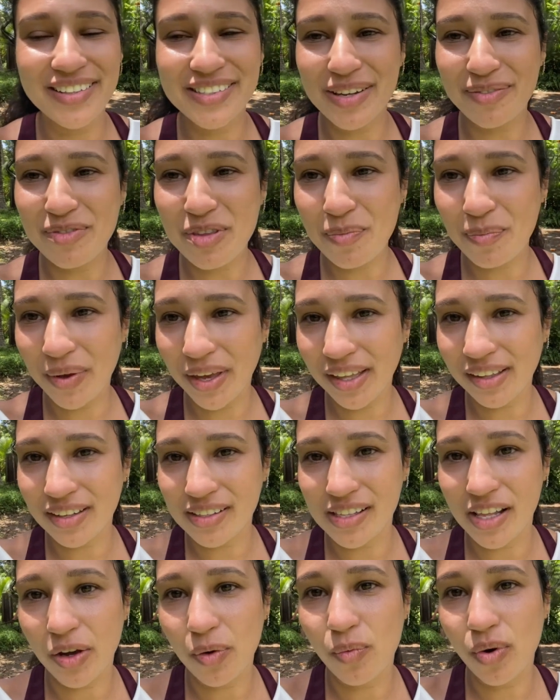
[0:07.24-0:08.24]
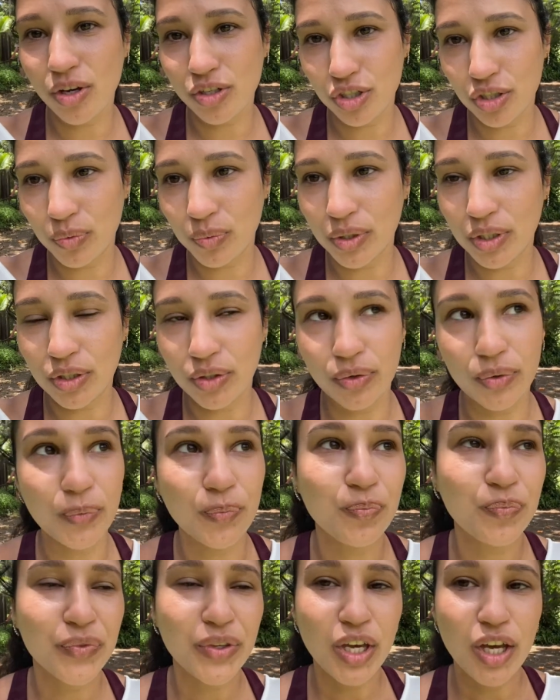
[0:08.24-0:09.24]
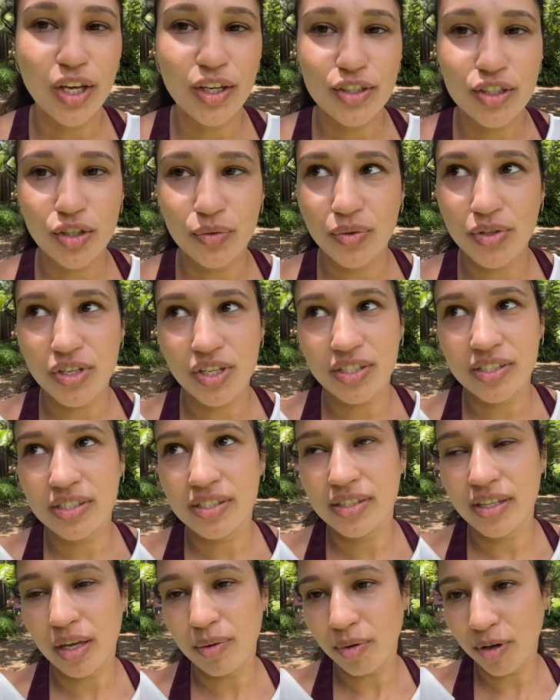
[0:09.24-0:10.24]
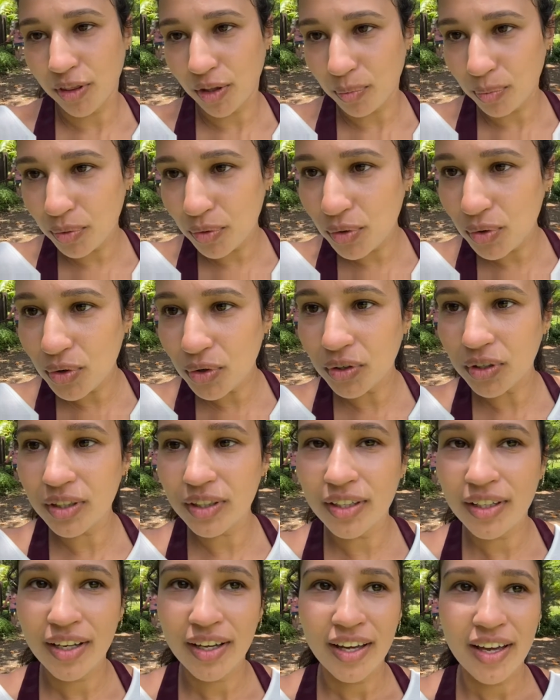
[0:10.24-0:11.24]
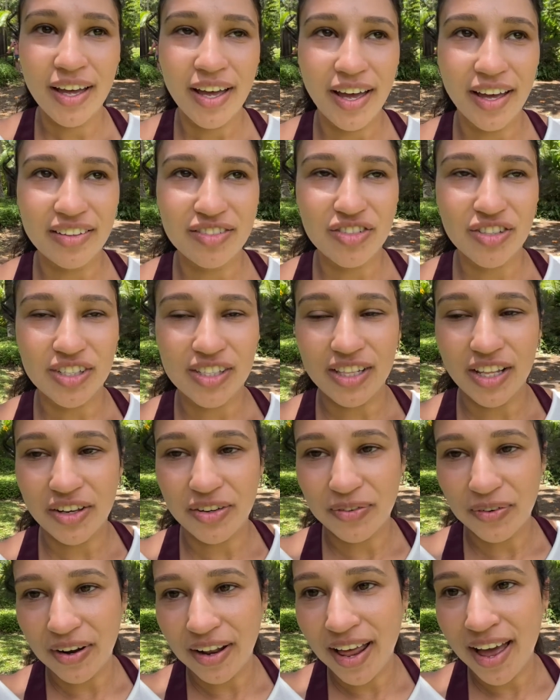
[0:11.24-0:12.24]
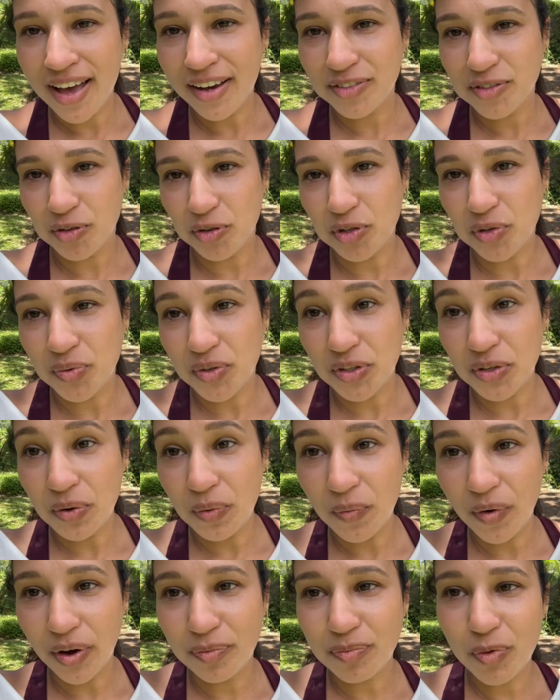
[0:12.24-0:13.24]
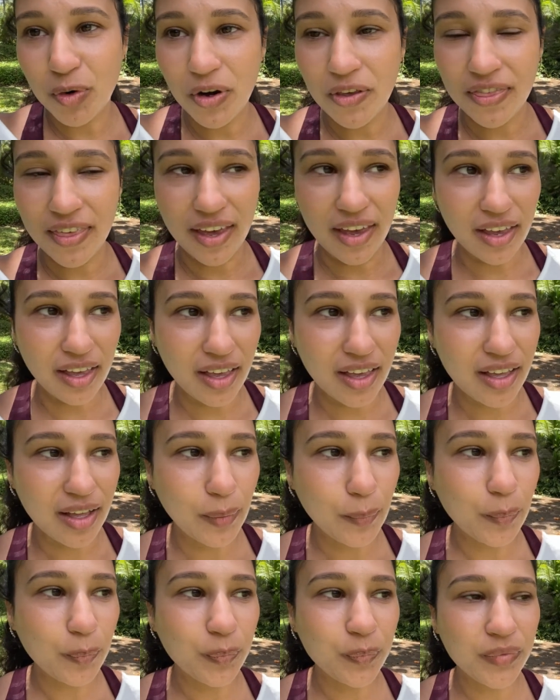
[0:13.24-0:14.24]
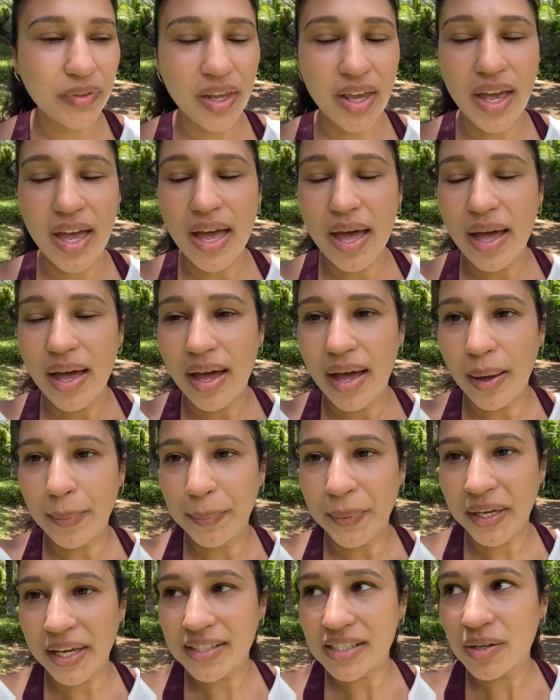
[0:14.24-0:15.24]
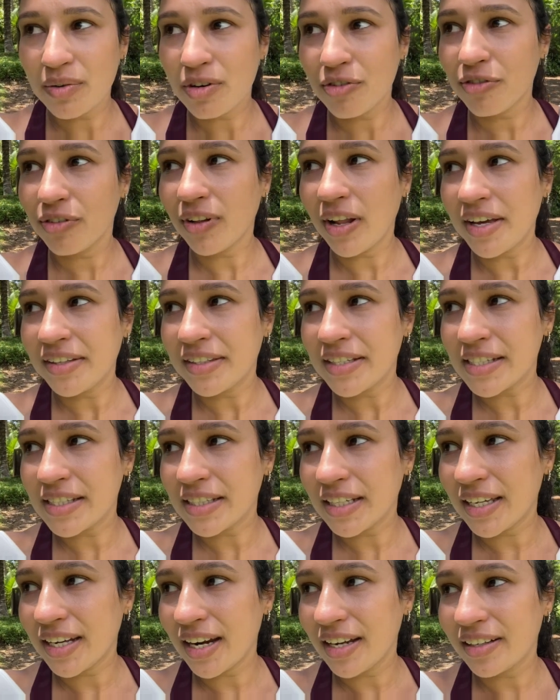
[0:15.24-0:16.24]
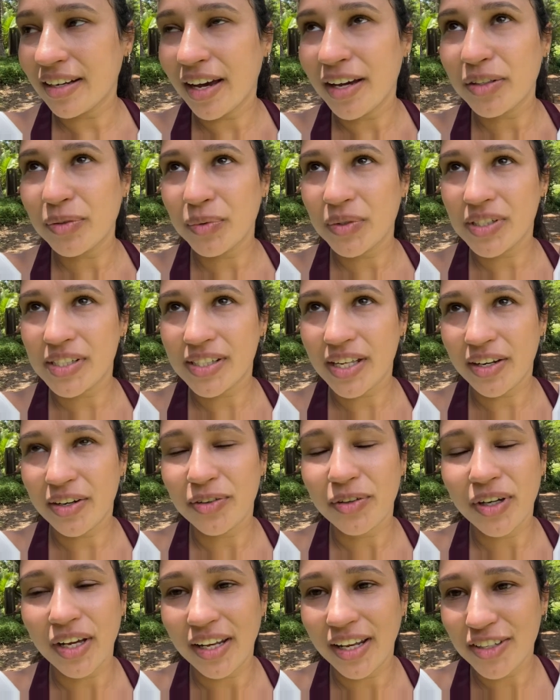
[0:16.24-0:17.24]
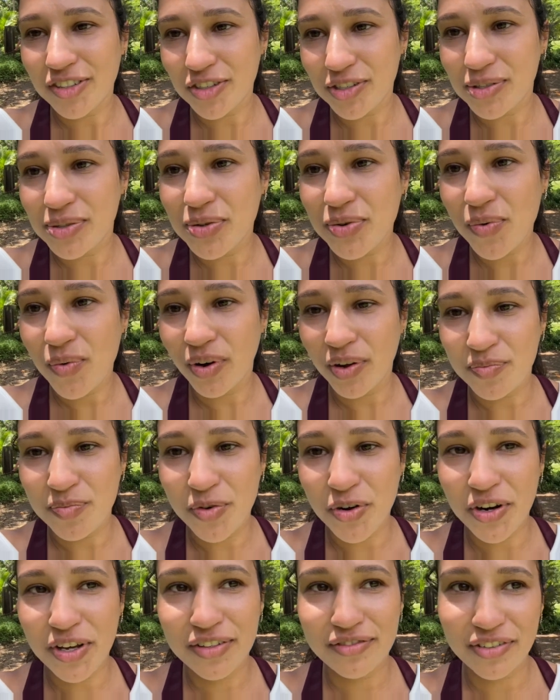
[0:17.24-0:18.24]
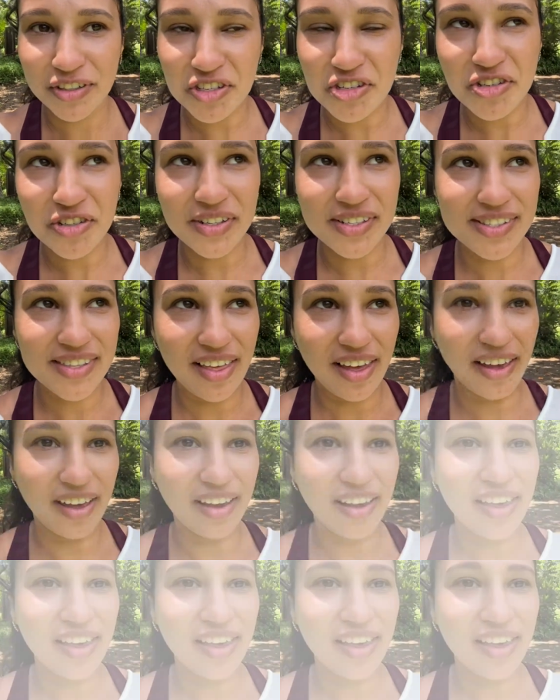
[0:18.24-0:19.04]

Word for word: some debate as like what should we do? Should we just stay by the pool and just like relax or should we do one more thing? And because our flight is late at night we decided okay let's just do one more adventurous thing